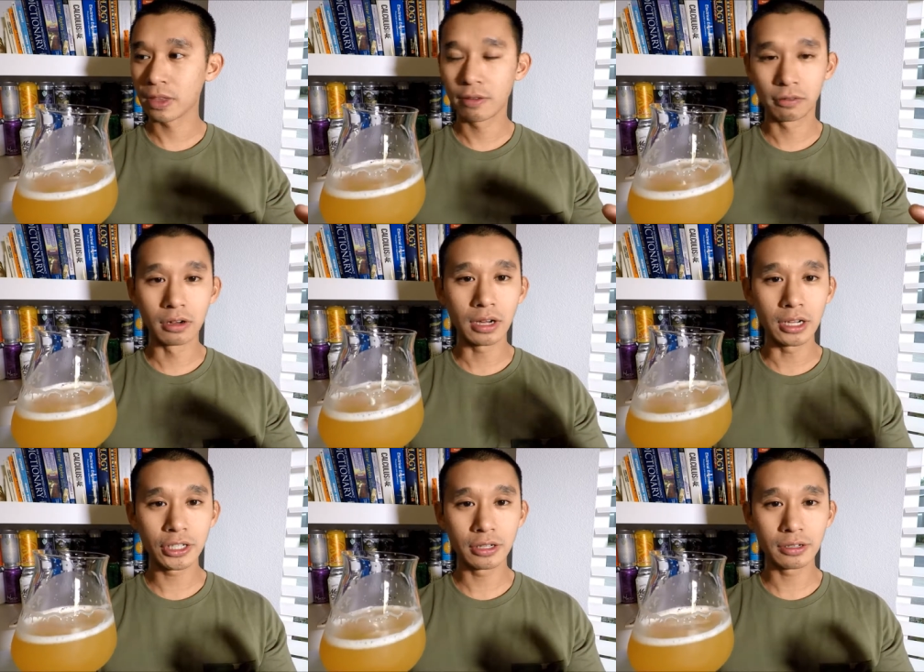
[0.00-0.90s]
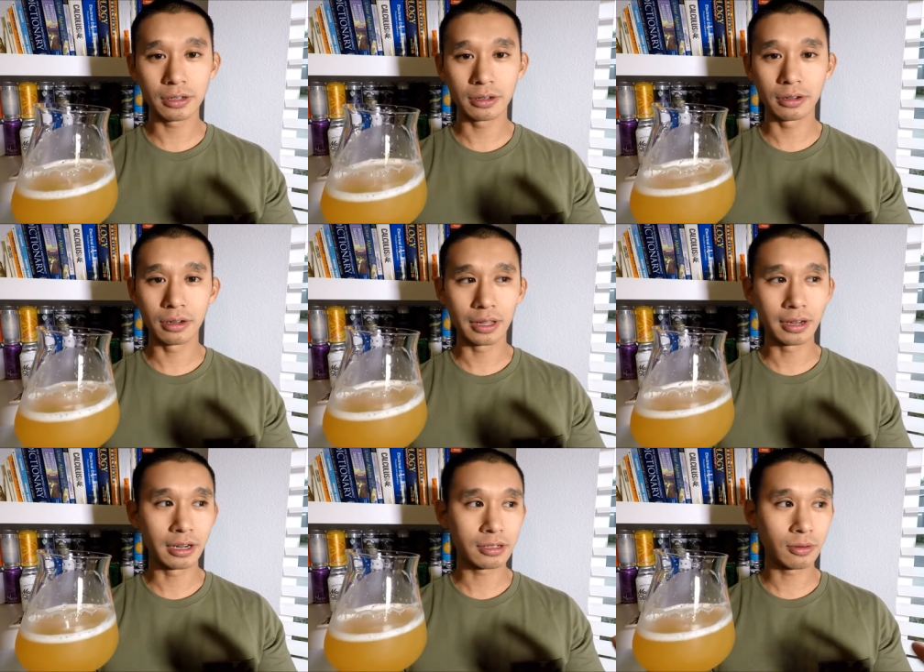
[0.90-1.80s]
fruit gushers, I think
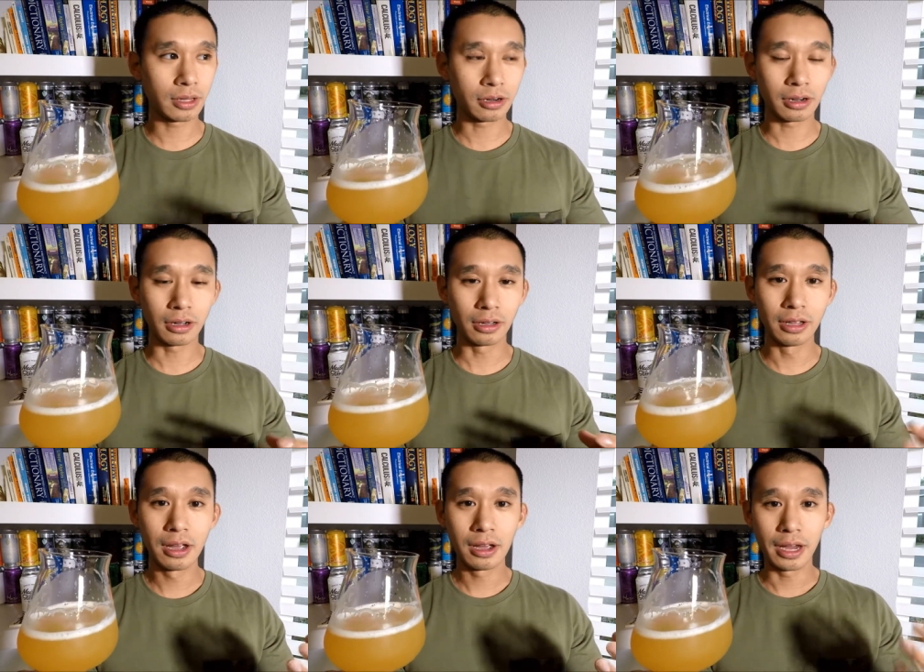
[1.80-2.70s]
that's what they're called,